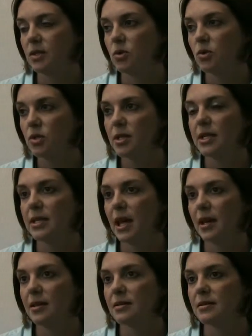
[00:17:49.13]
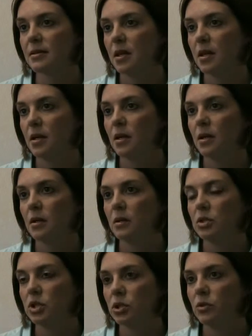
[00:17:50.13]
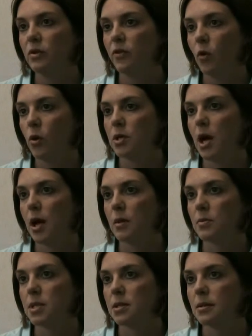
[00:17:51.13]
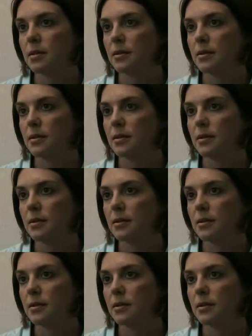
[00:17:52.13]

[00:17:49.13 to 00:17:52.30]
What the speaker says: usually takes 2 to 4 times